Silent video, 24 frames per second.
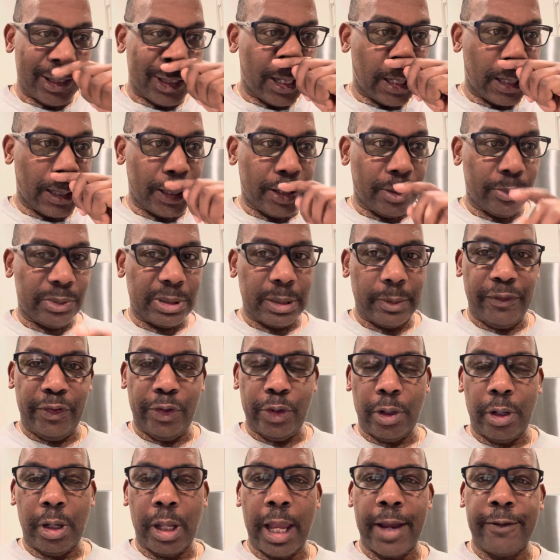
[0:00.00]
Um, some of
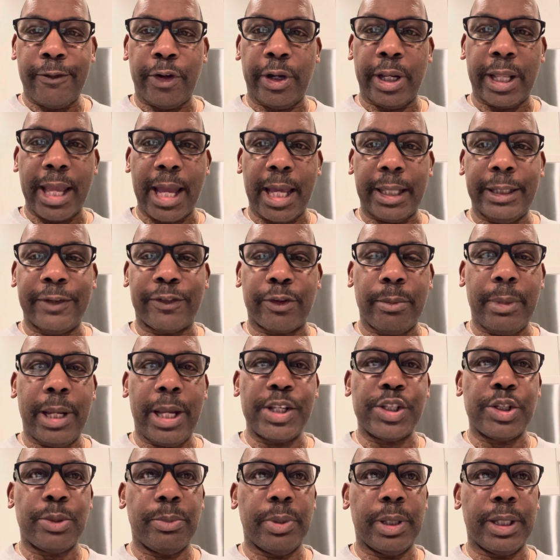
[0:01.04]
you all have already gotten the
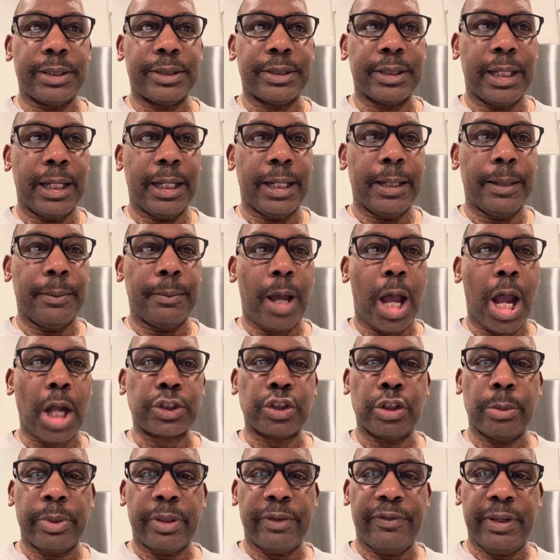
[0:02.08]
information, but um,
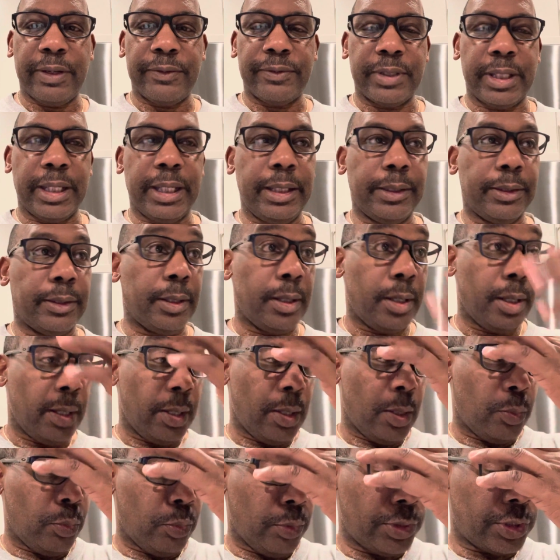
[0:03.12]
October the 15th
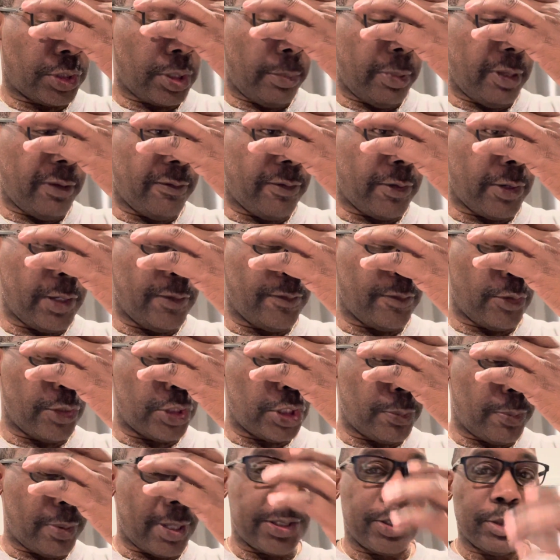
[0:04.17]
was going to be a very, very
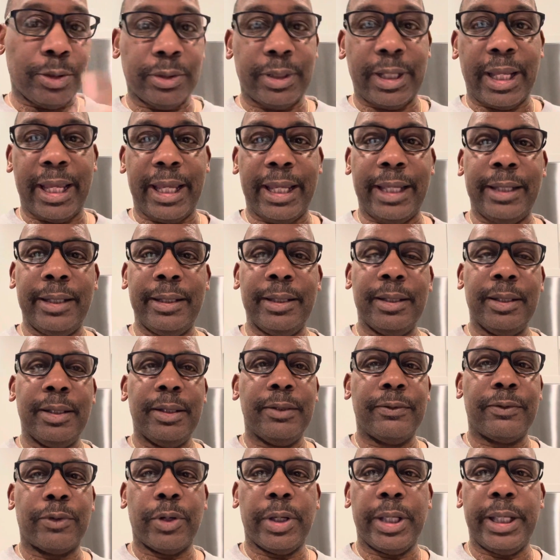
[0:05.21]
special day
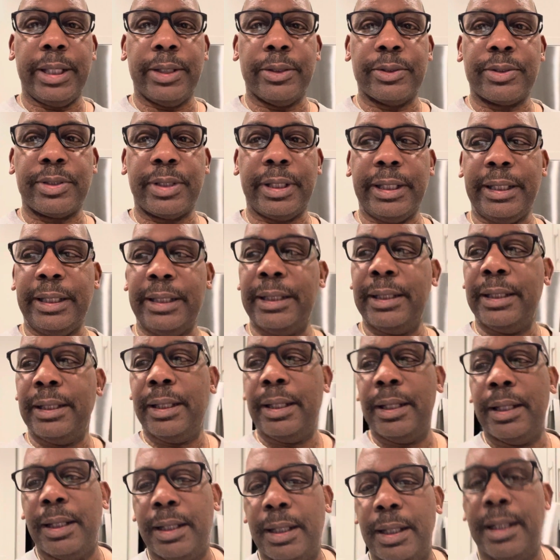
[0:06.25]
for ELC.
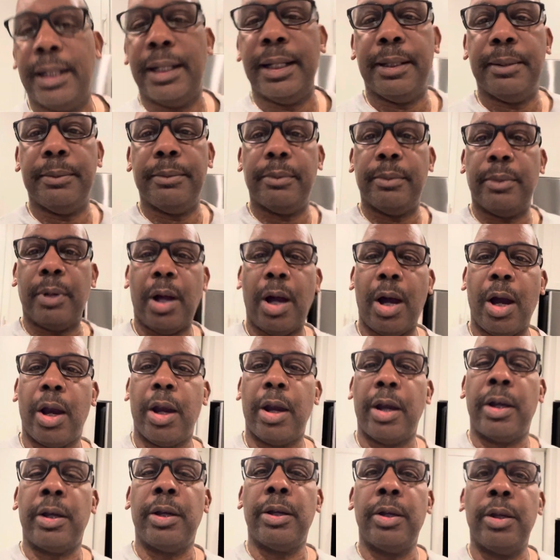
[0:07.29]
Um,
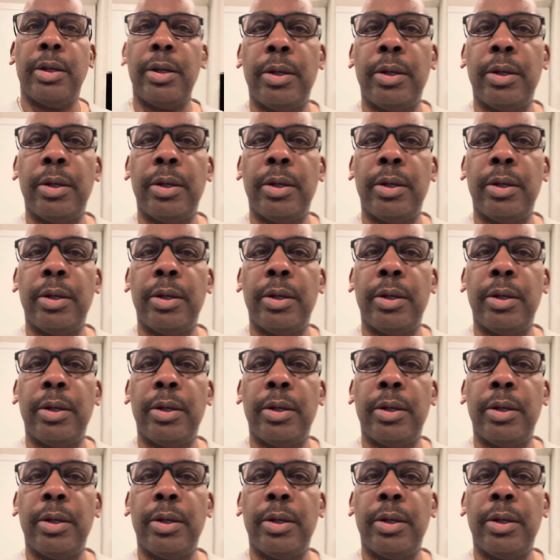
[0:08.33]
our